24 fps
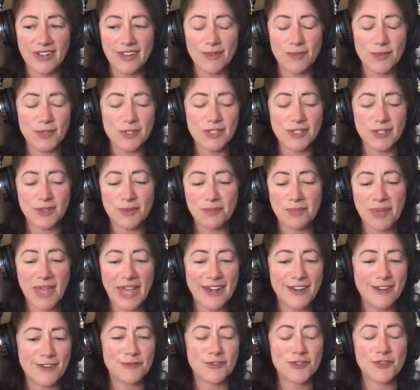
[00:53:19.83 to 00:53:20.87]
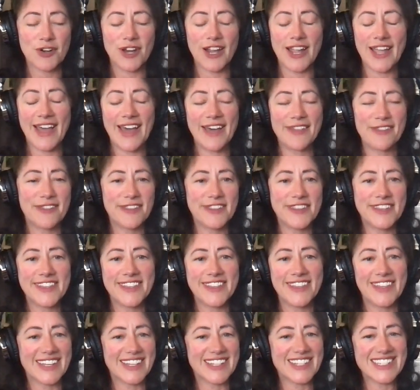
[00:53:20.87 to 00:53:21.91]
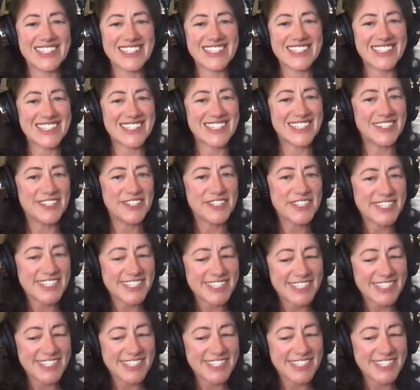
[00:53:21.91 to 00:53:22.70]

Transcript: and was a competitive triathlete, like is it still?